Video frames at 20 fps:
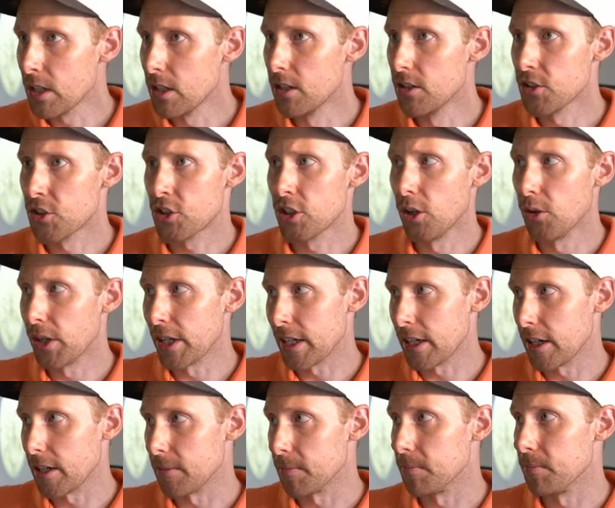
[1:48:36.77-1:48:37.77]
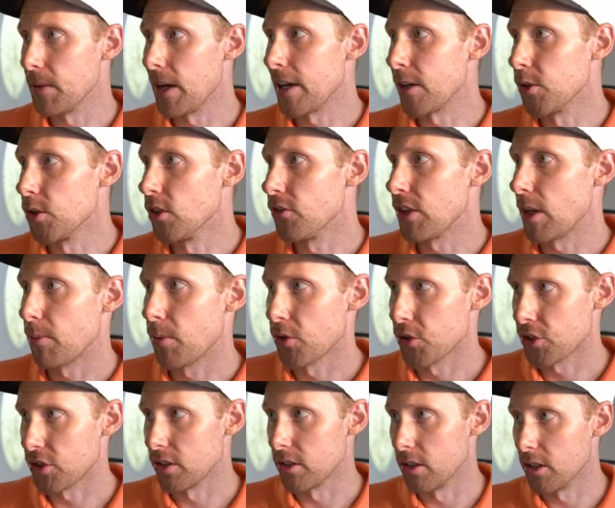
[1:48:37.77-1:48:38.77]
So again, I don't know if that
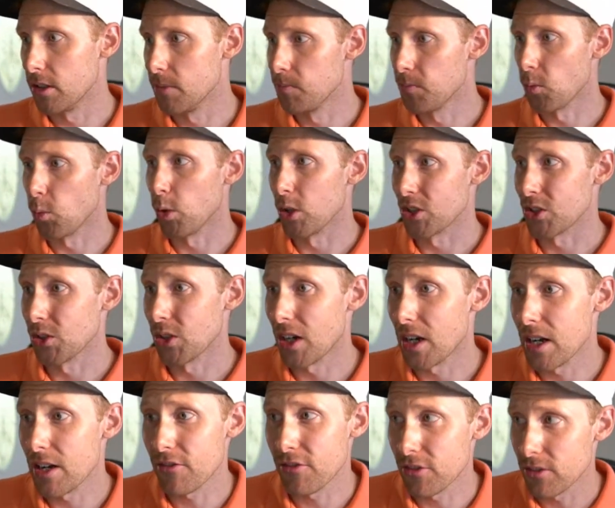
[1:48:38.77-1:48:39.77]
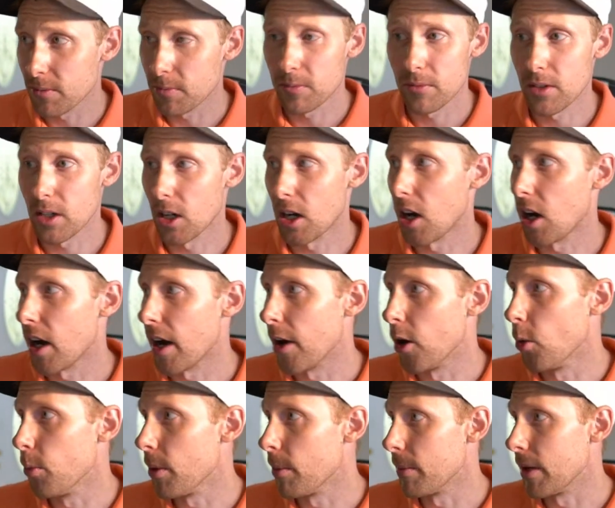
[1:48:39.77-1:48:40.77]
person was live. I
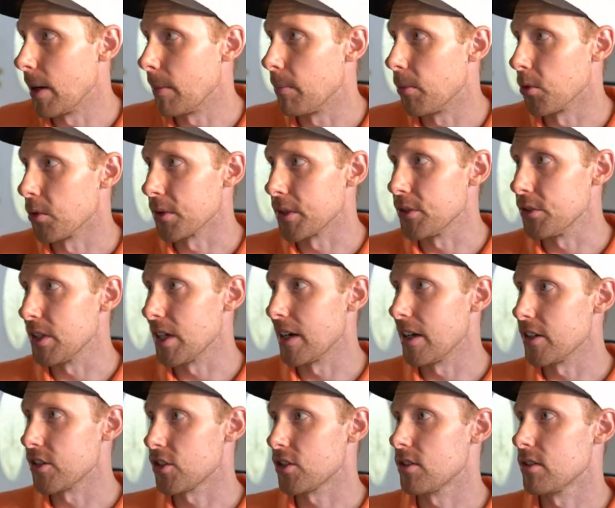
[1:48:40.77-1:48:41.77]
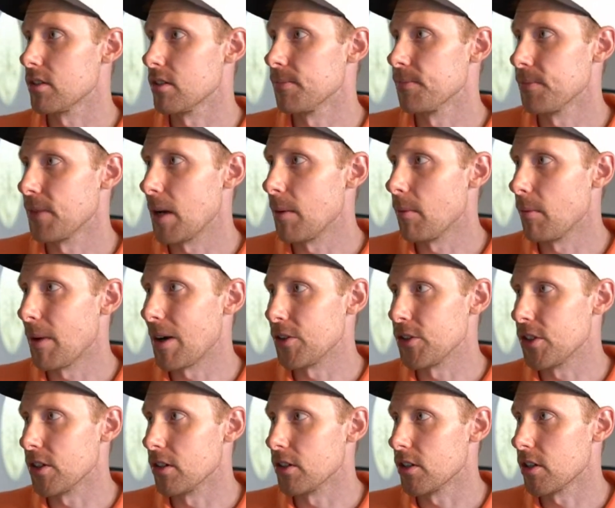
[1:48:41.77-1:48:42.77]
hope I'm not boring you guys. I'm about
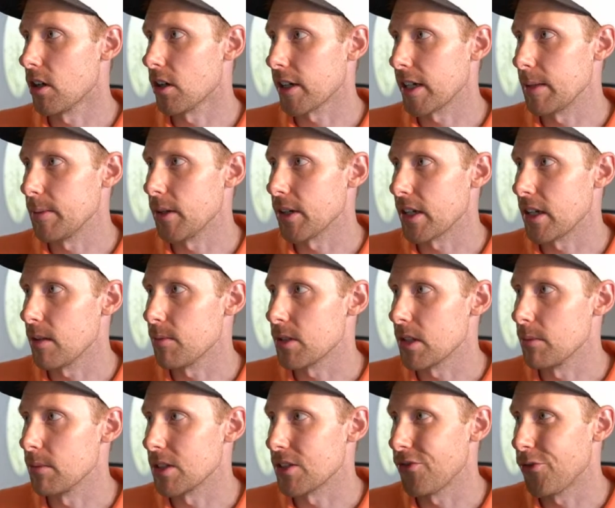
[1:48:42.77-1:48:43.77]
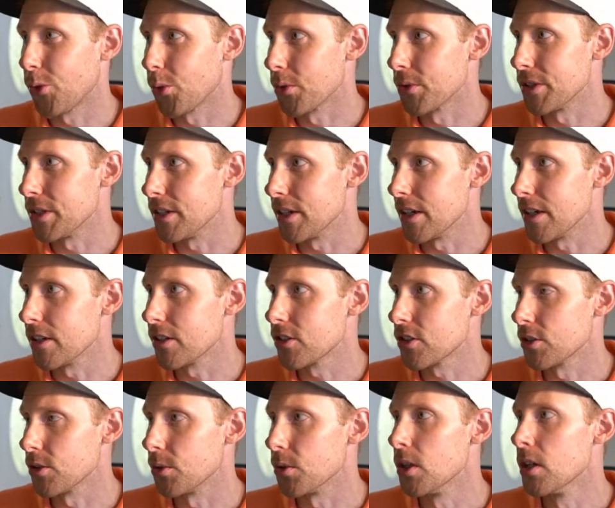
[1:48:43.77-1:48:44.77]
done talking about CAPE statements for the day.
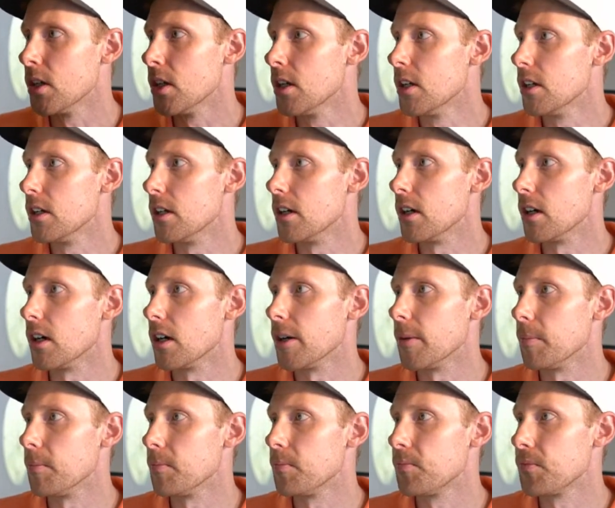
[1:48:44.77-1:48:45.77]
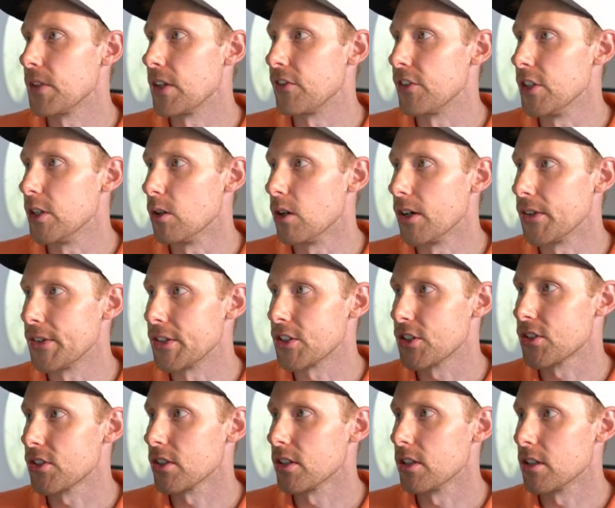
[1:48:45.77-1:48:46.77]
So if you know all
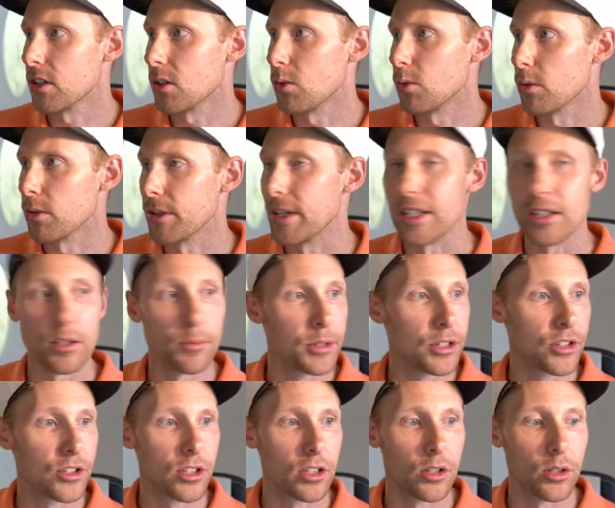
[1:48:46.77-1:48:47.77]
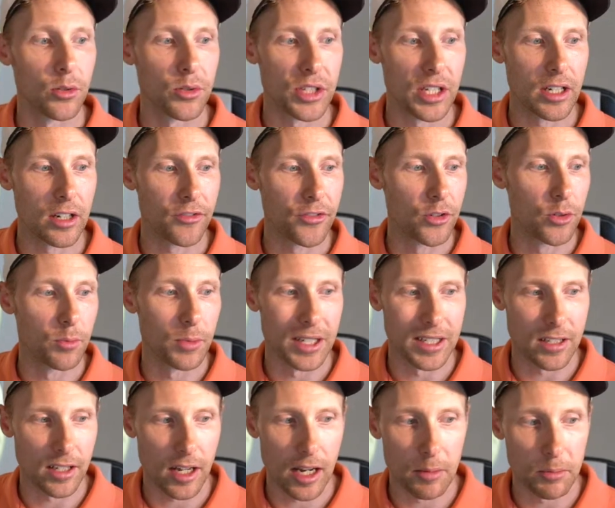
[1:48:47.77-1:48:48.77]
this, don't worry. Let me just close out a few of my
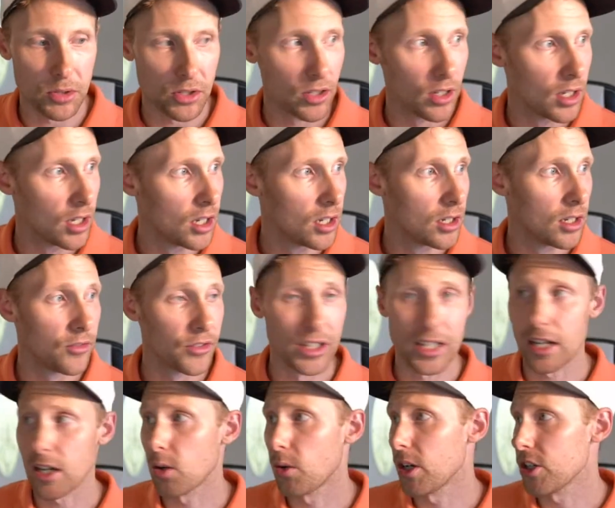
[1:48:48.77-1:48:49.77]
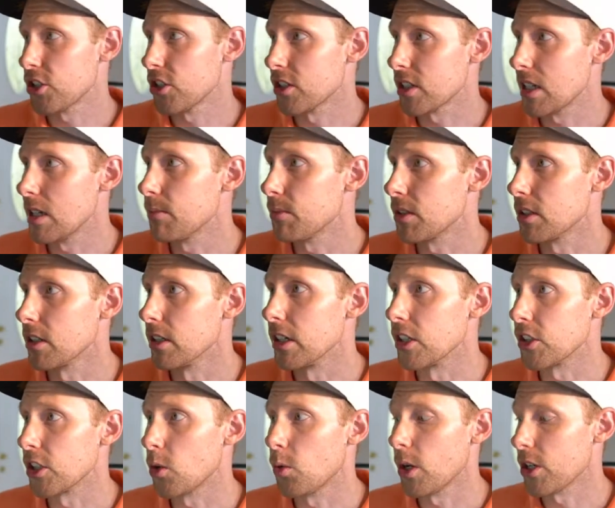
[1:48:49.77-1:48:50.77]
tabs. If you got questions, keep
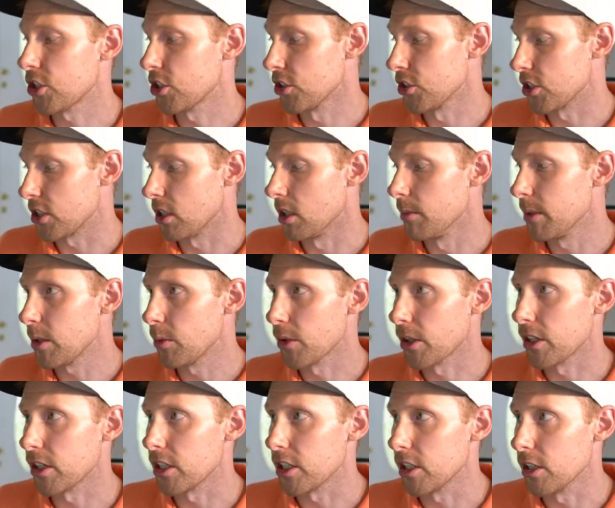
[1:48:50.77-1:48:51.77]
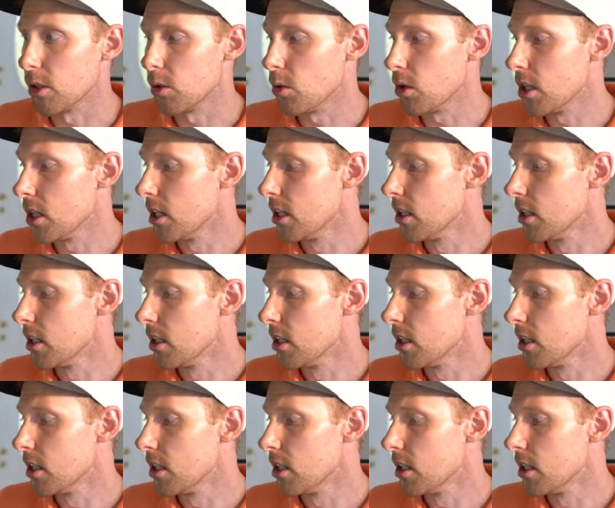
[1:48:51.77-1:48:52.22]
the questions coming. We're going to go